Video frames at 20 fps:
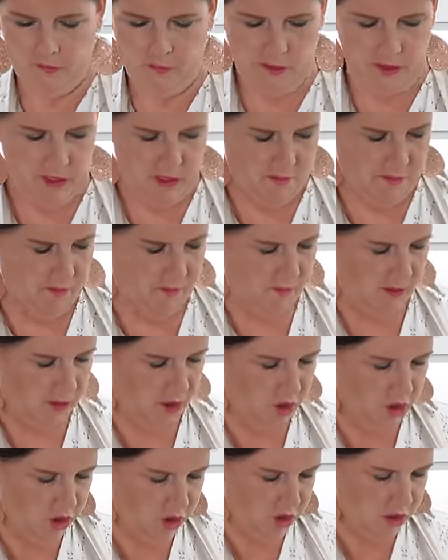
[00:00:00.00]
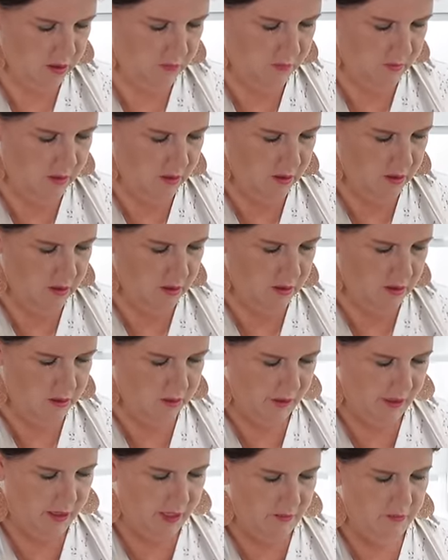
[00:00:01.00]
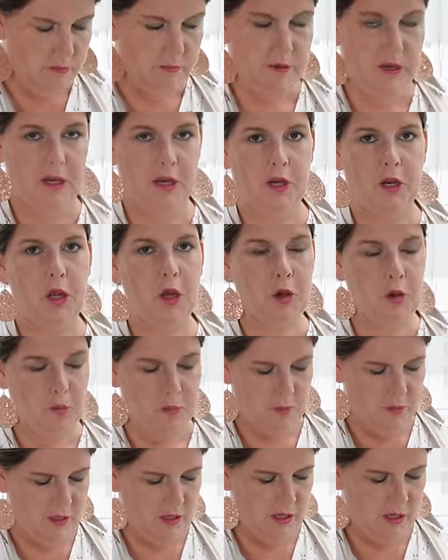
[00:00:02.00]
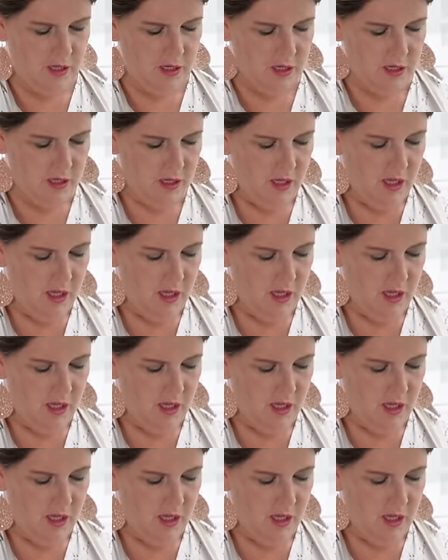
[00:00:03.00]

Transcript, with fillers: Do I keep them in a cookbook? Do I keep them in a notebook?